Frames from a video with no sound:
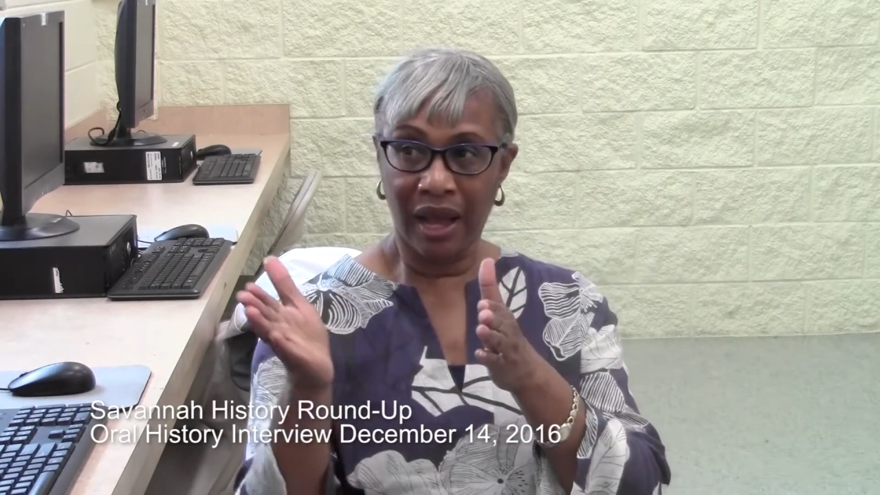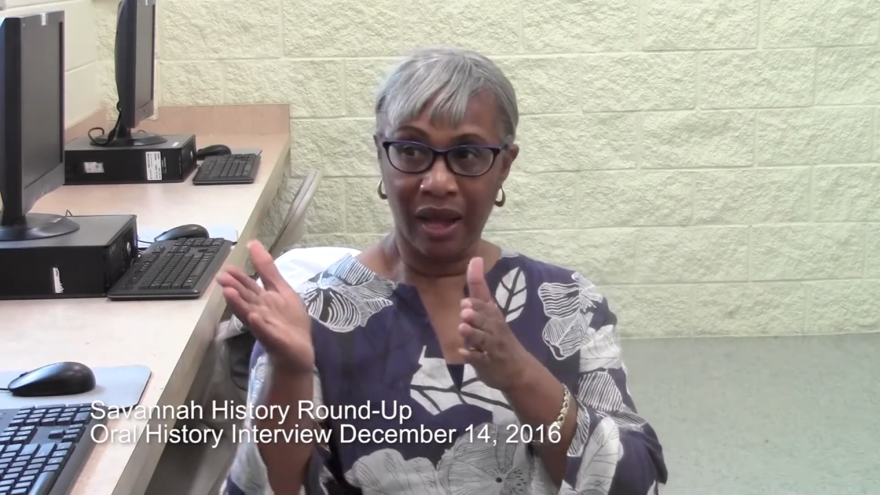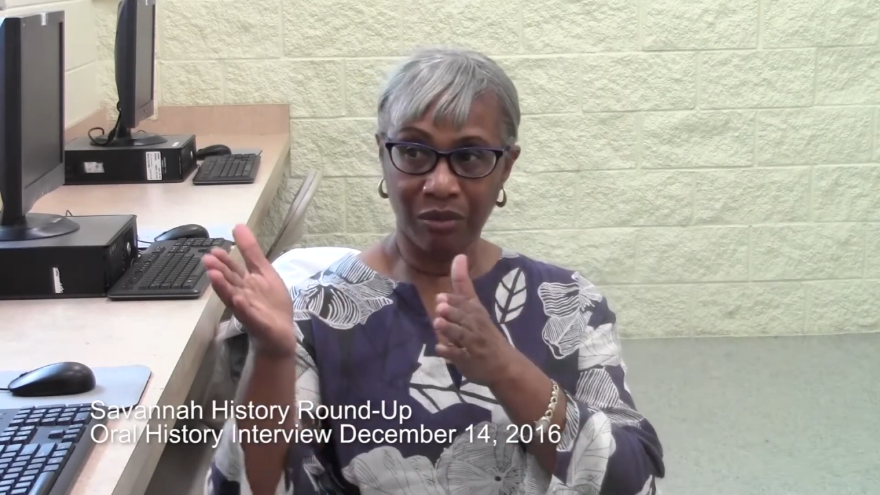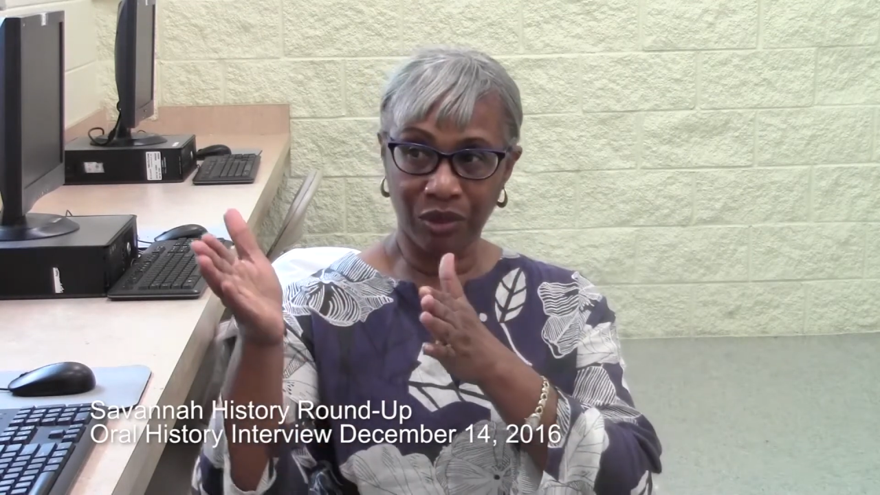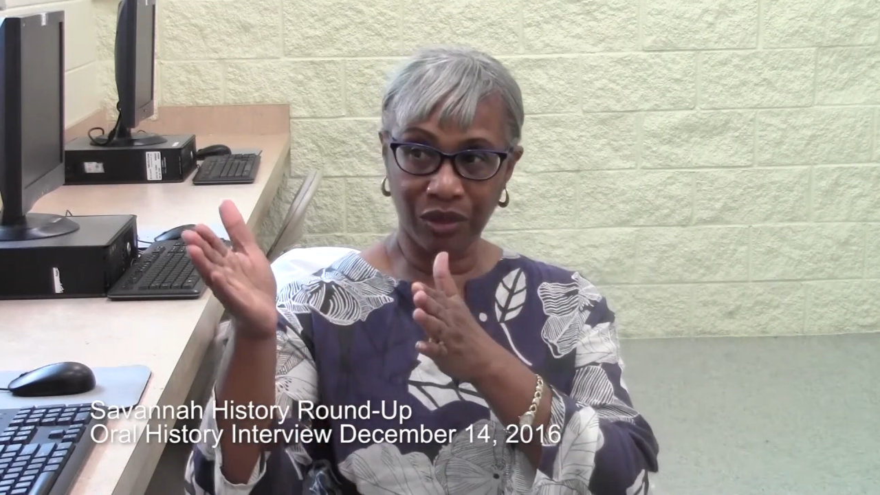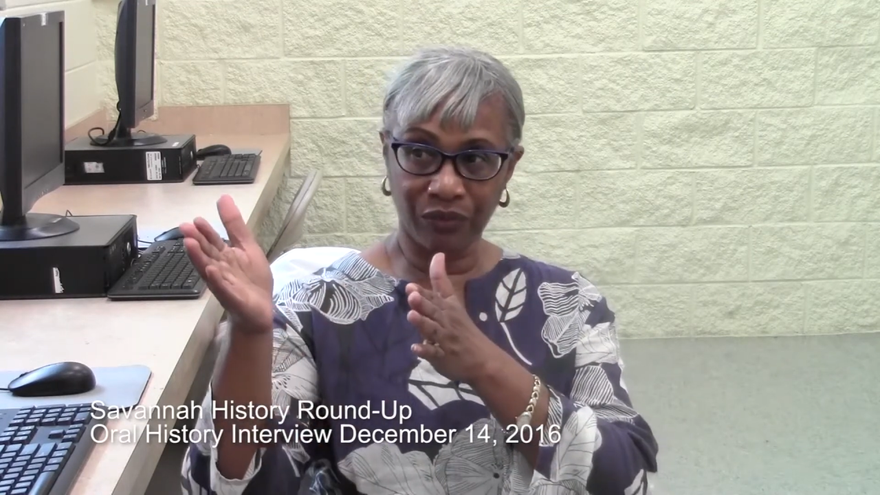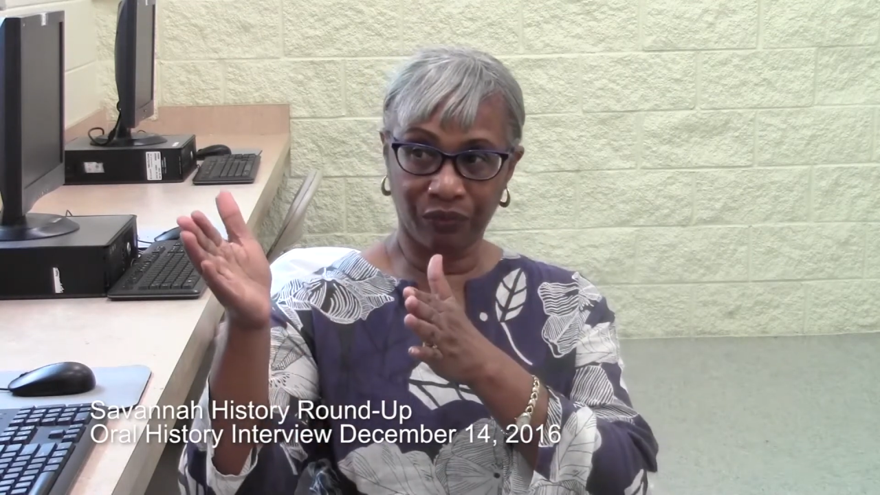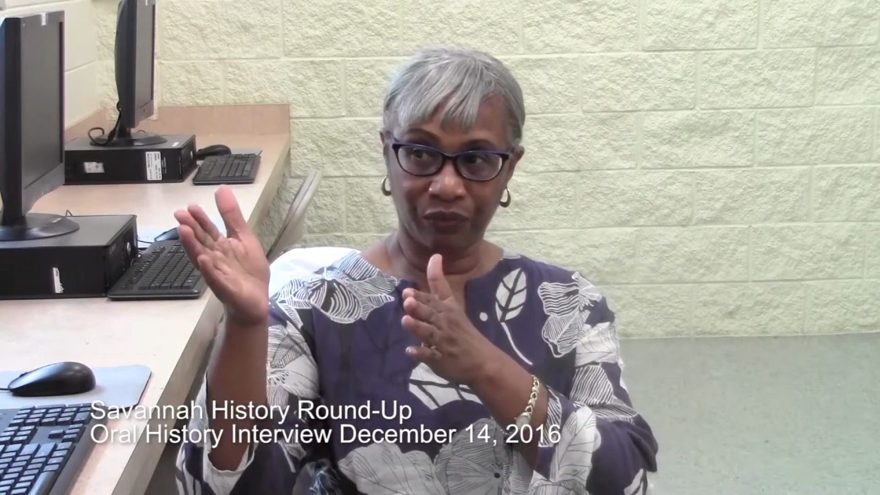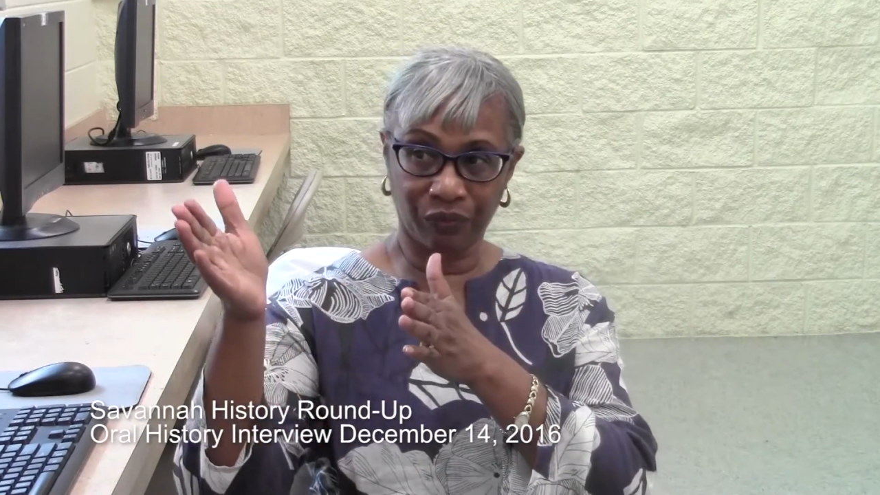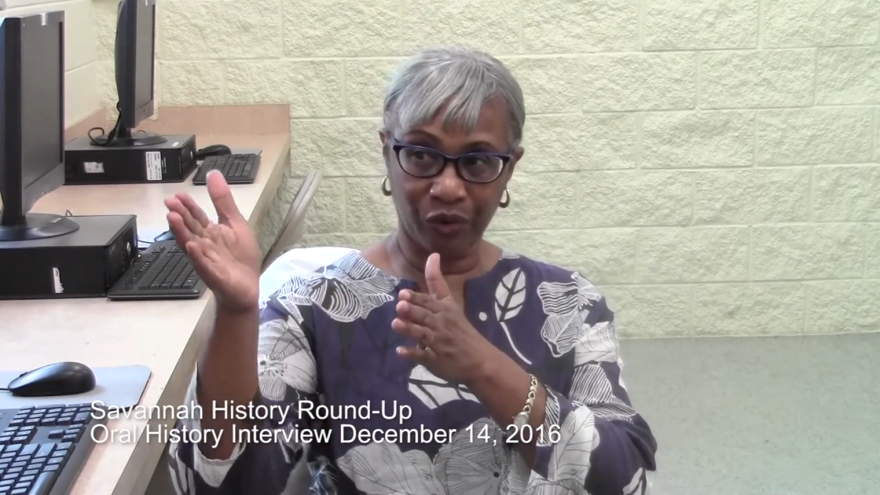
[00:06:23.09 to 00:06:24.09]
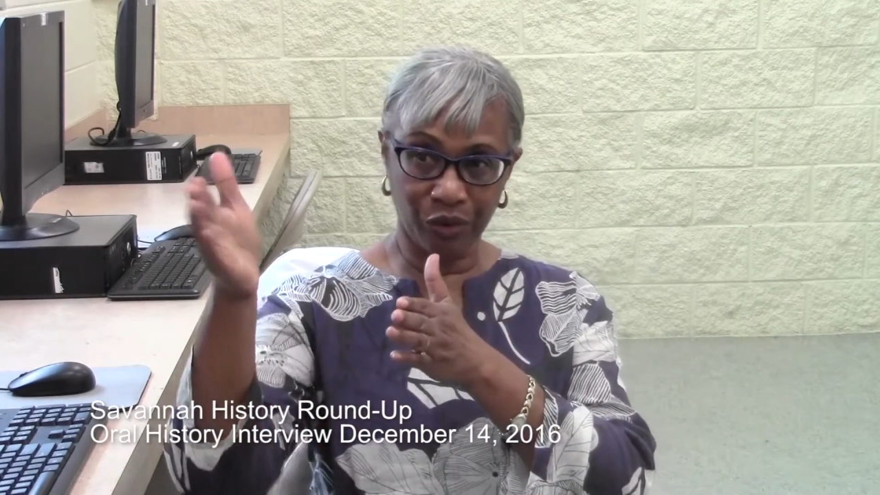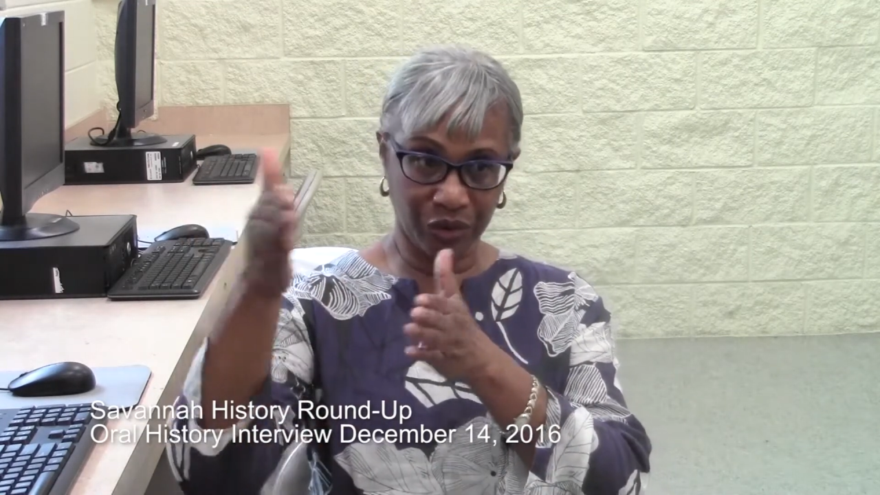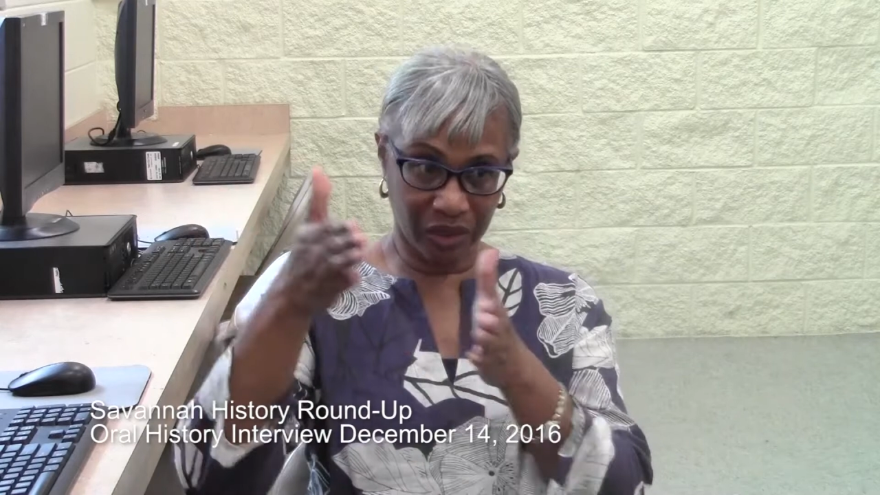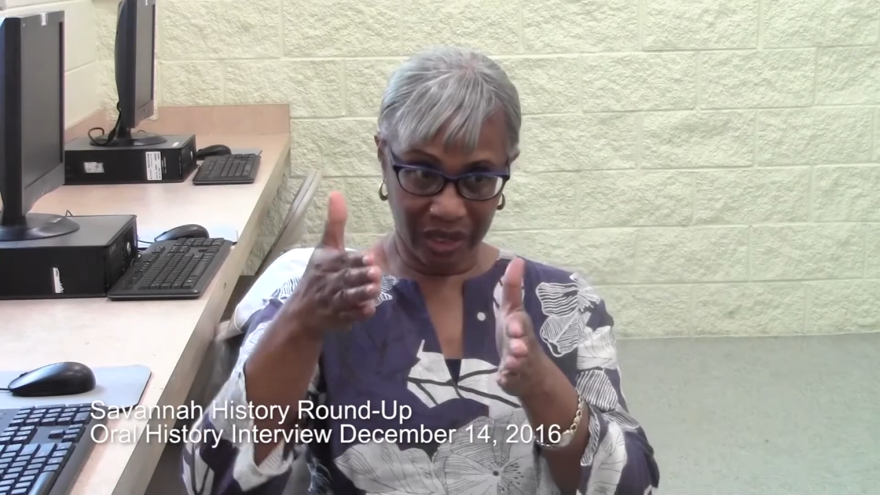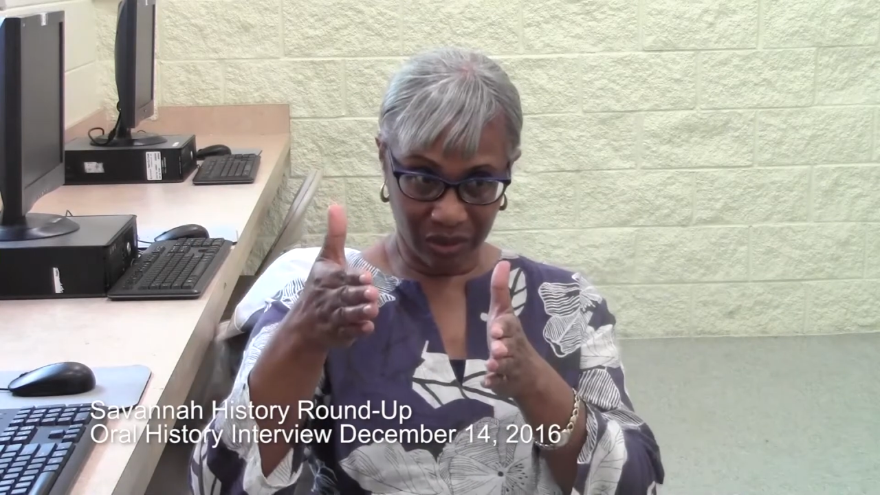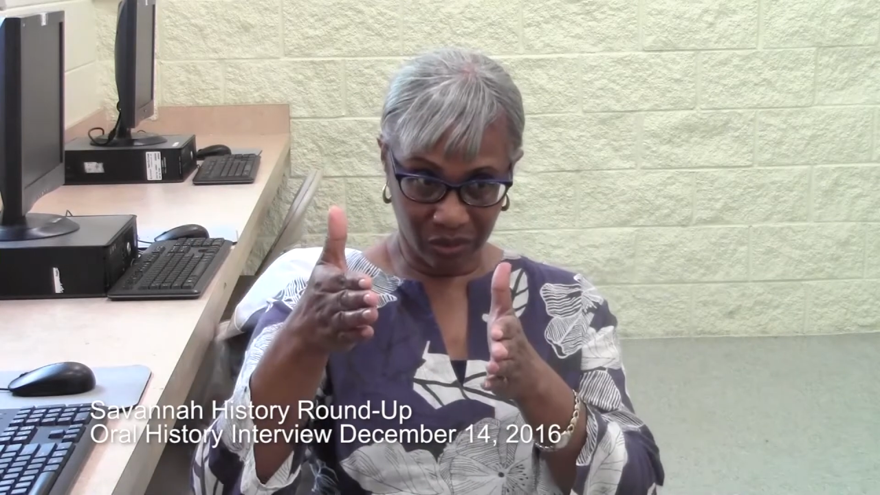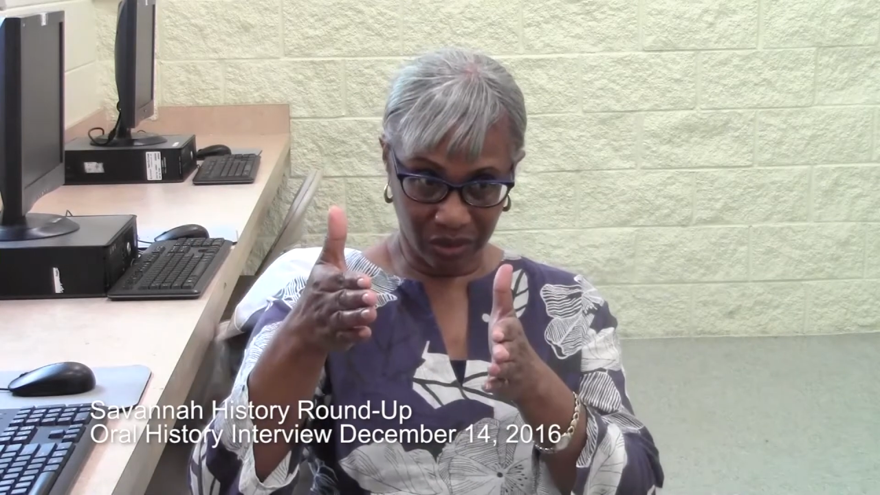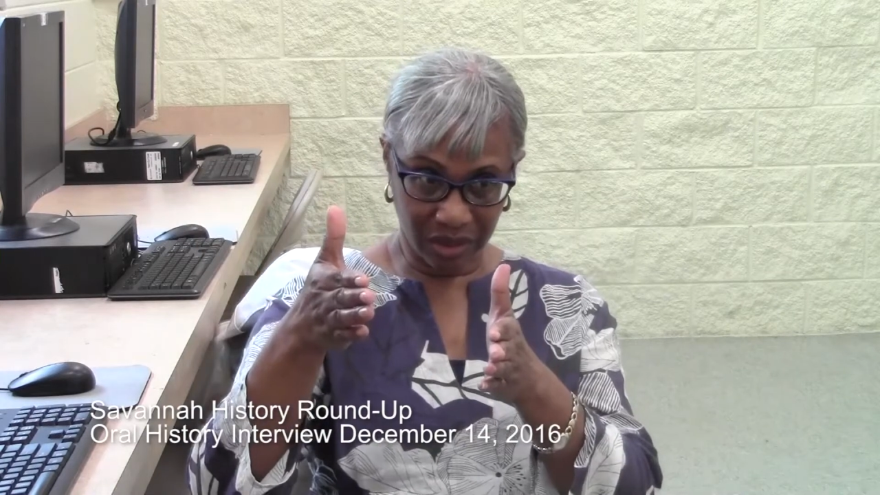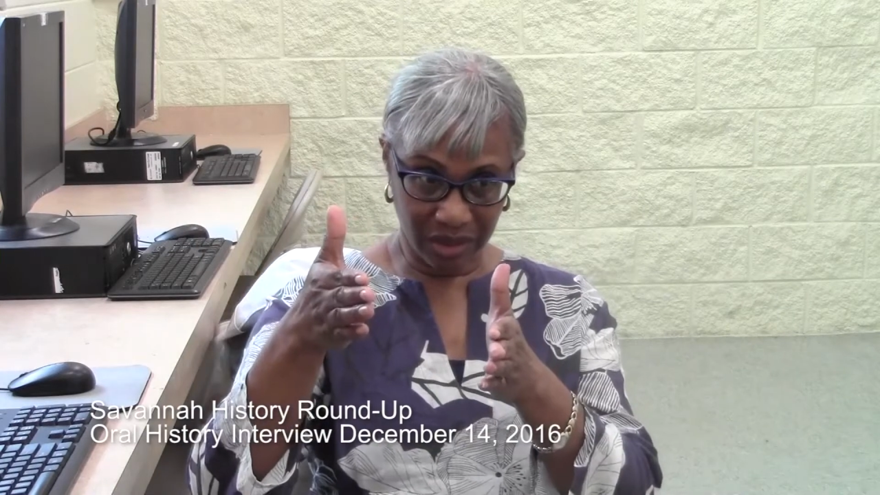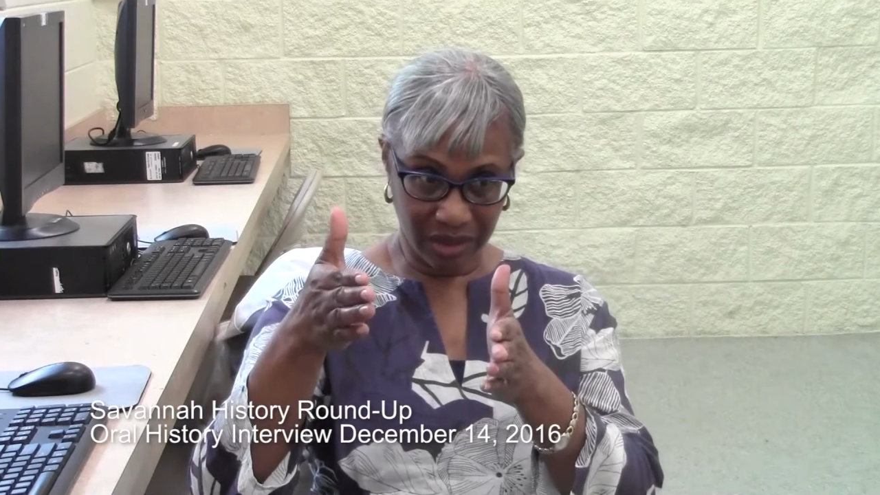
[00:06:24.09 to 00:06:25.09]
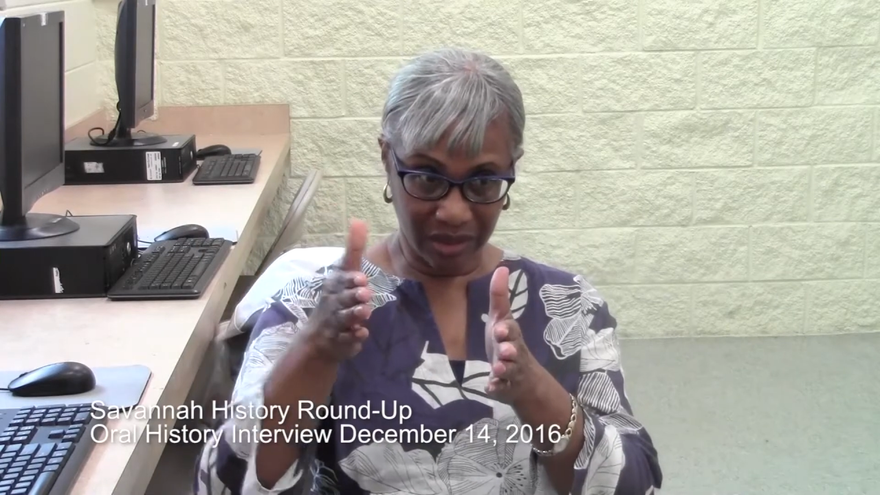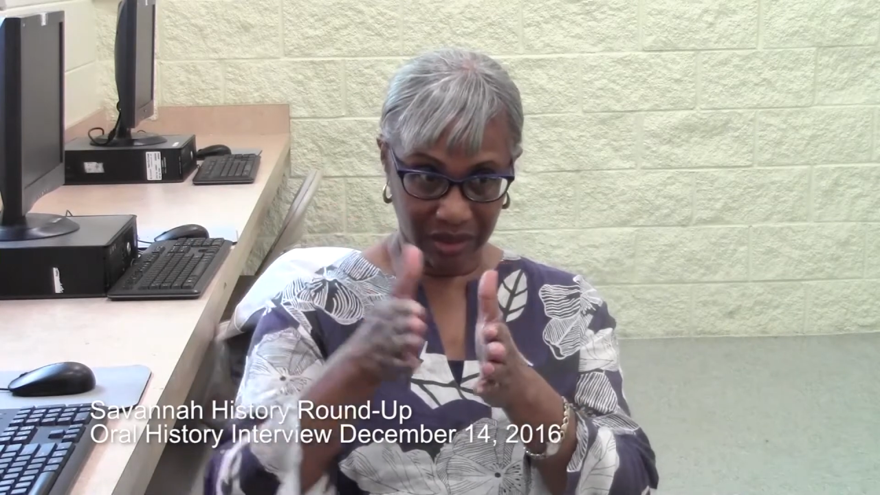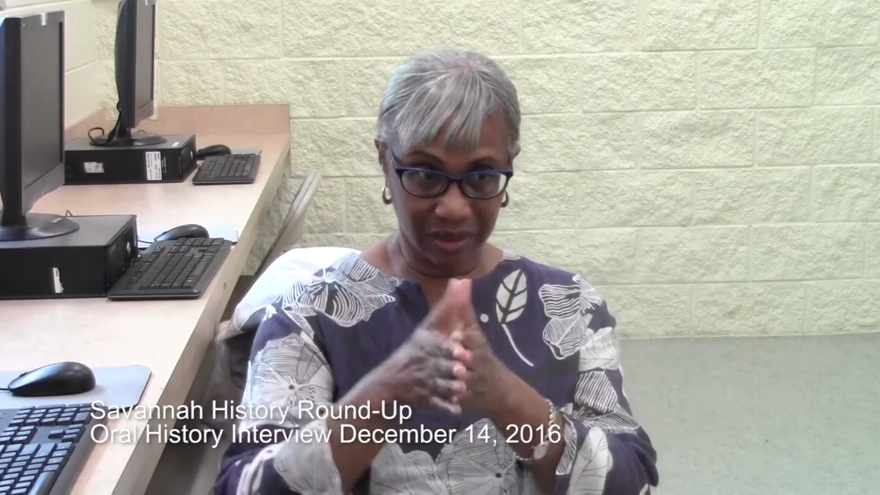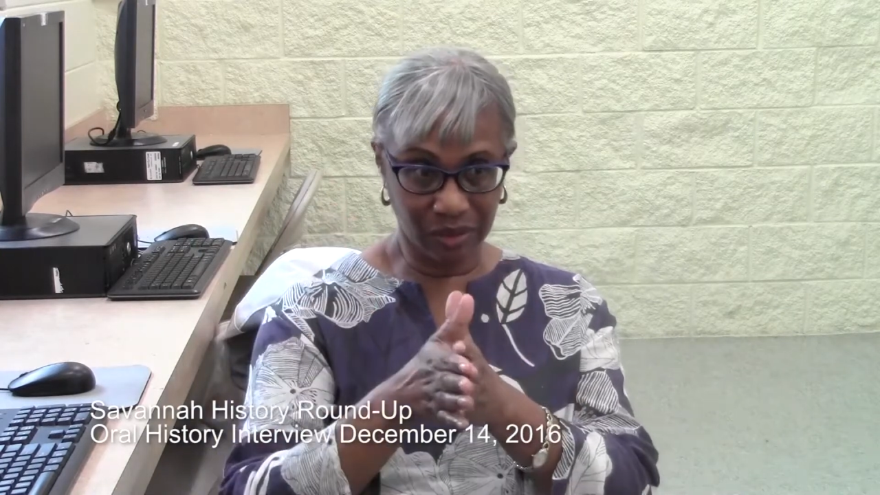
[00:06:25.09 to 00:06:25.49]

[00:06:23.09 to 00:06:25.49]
I was further down on this end,